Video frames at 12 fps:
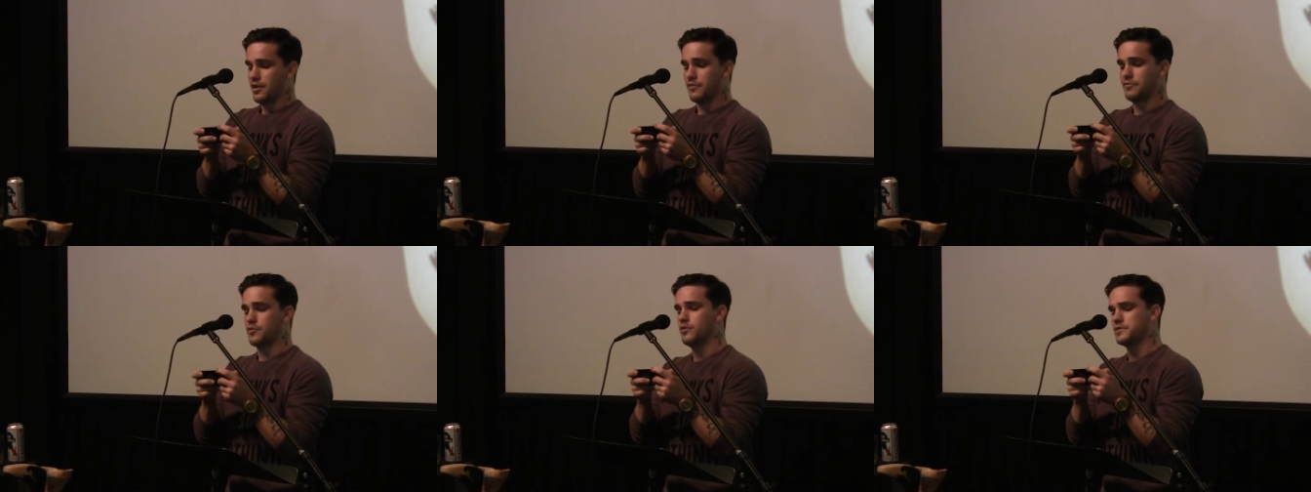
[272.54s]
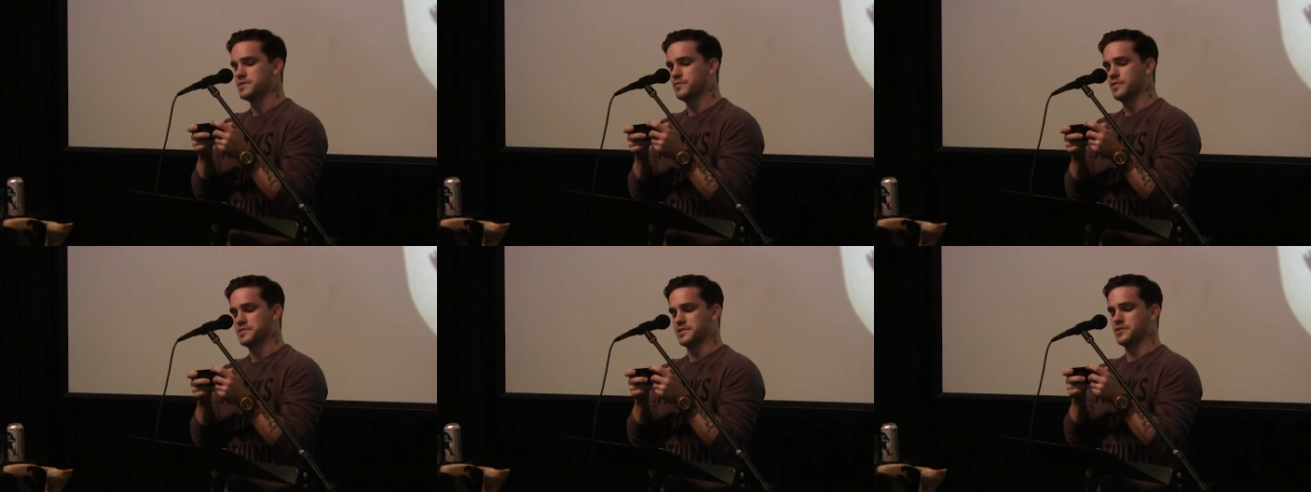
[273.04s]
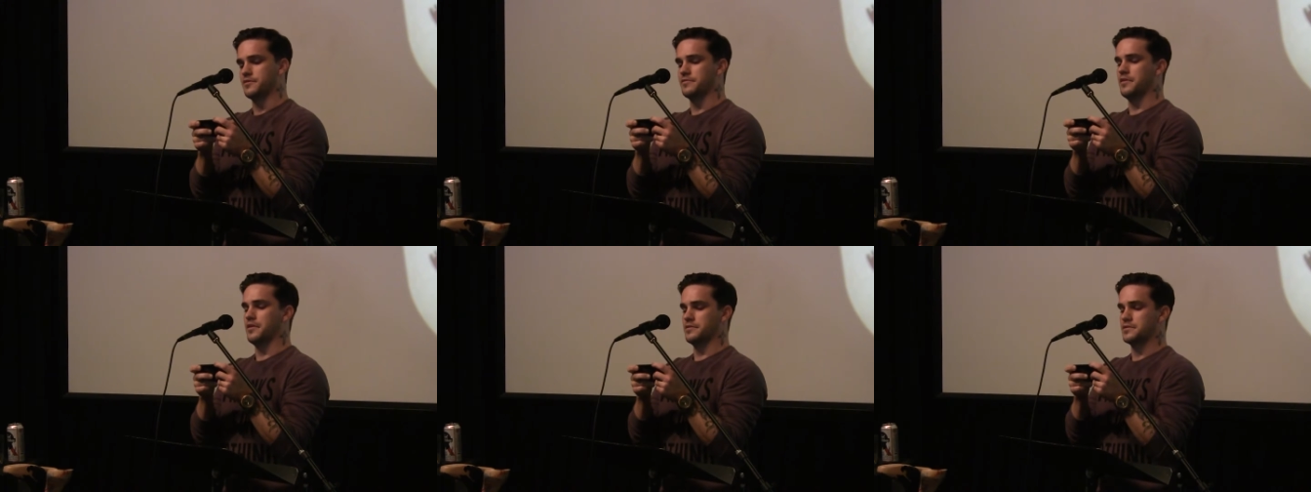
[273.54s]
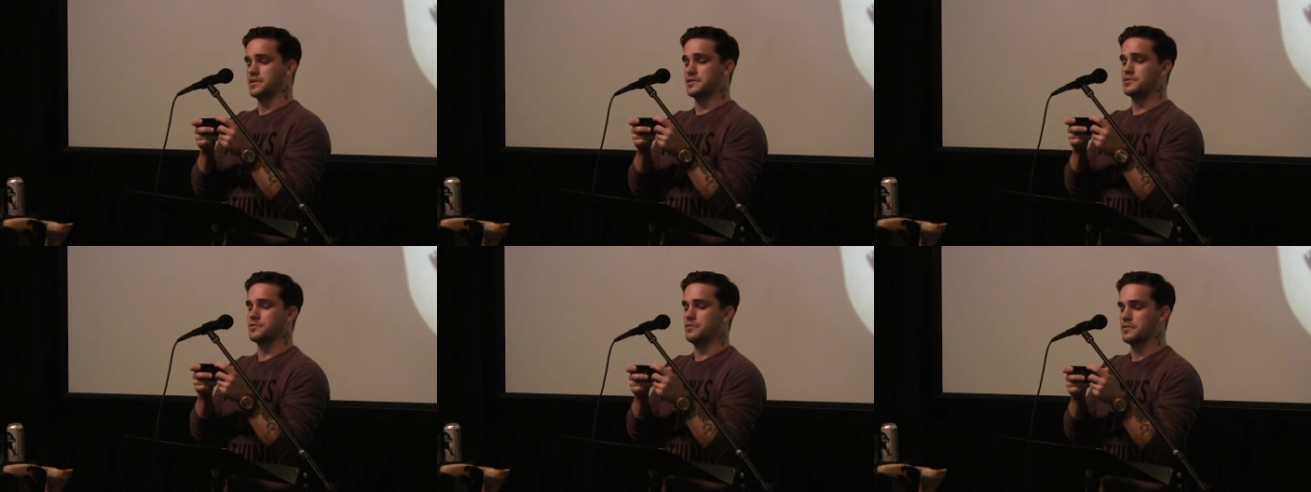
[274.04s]
of course it wasn't your fault,
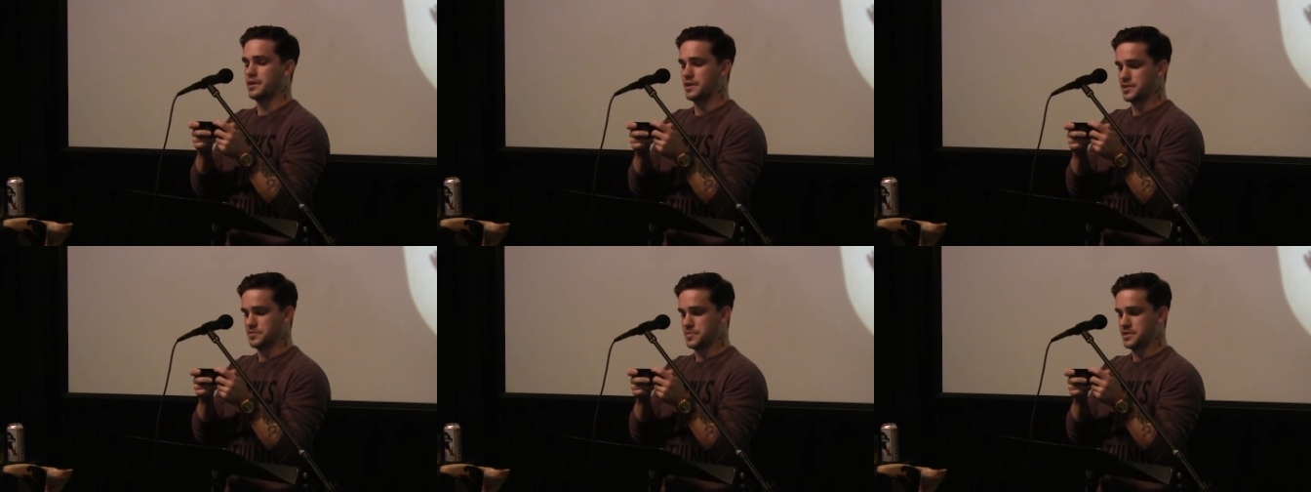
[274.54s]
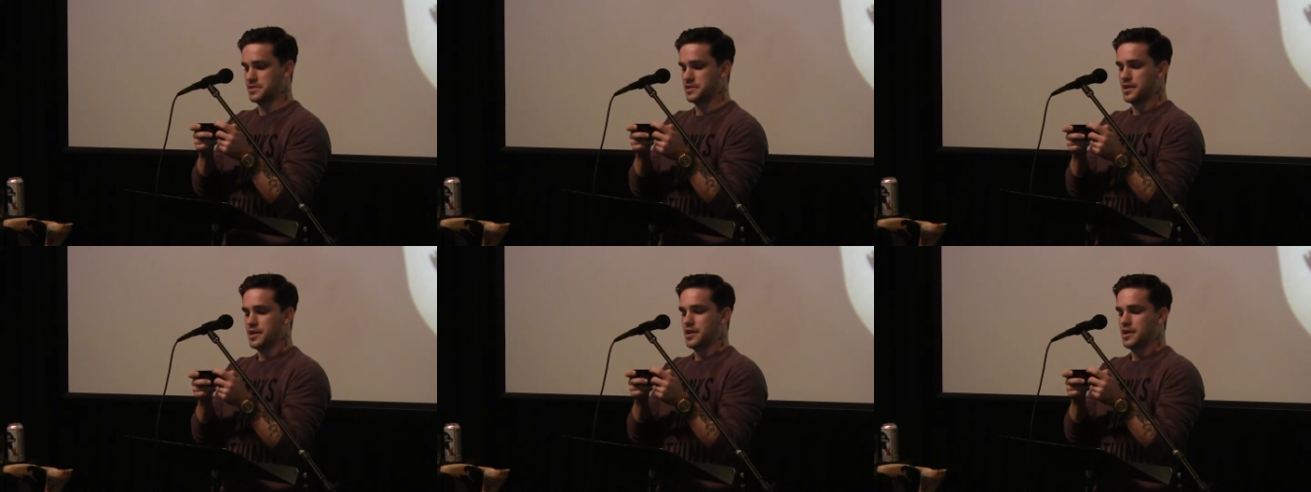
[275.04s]
consoled the husband.